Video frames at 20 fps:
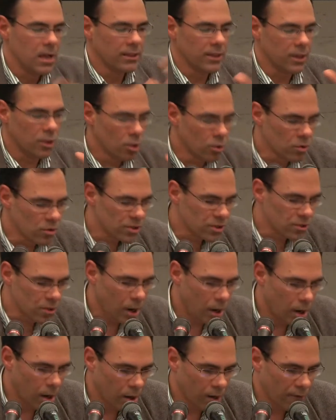The
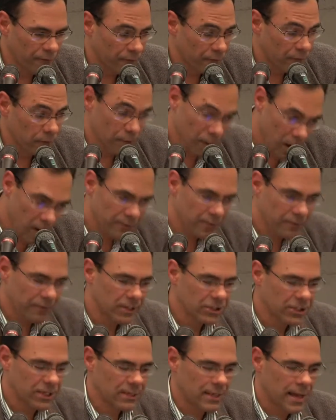use of Nove
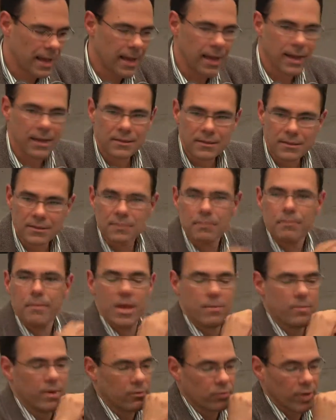Vegetais
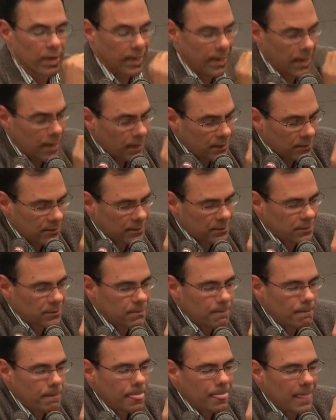may be regarded